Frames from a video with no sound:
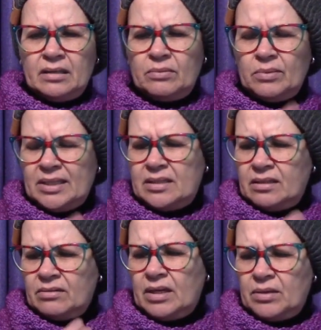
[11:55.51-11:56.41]
what's
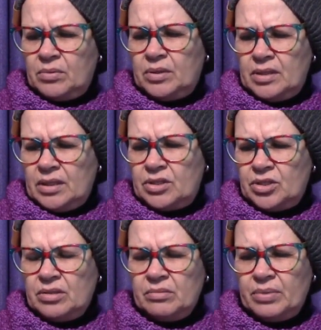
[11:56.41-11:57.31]
the right word? It
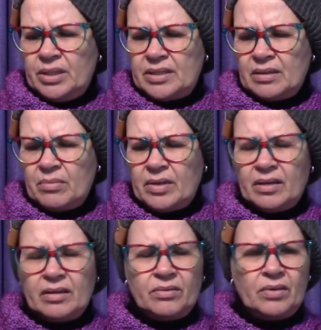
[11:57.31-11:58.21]
shouldn't be
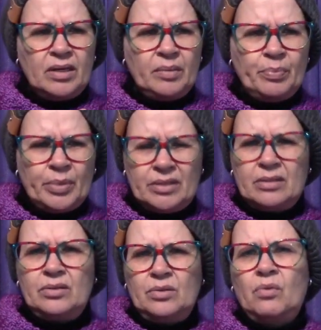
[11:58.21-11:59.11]
something that really
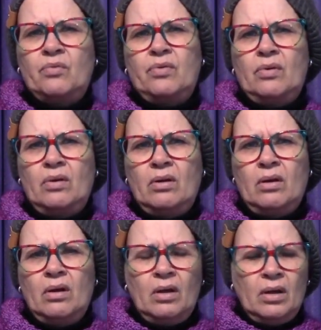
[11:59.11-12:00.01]
pisses you off.
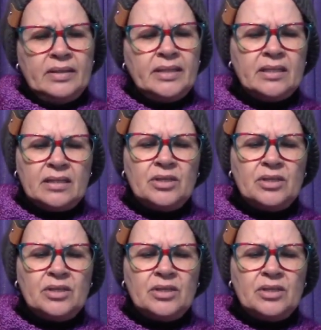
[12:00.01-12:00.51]
Testing